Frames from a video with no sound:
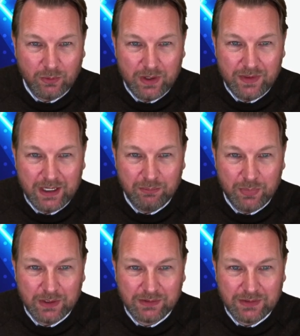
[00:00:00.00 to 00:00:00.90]
with a
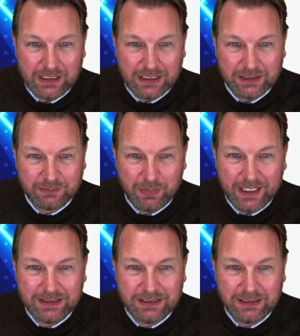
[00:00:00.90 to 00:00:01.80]
button here,
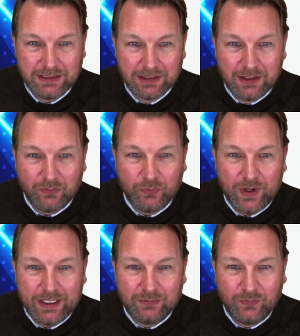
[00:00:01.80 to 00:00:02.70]
spicy
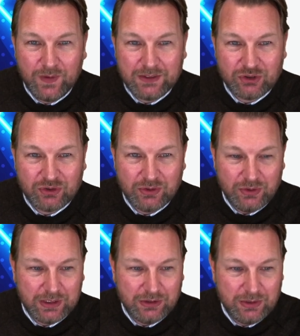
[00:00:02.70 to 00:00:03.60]
fried fish.
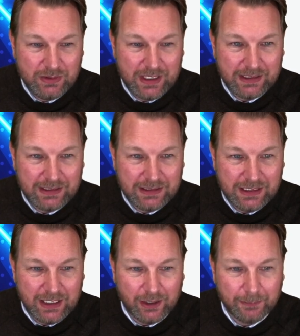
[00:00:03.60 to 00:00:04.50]
You can do that in
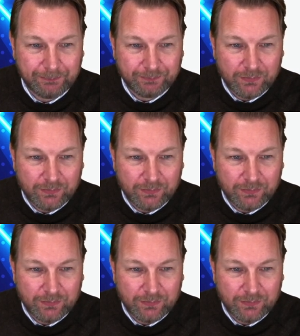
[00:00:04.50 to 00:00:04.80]
here.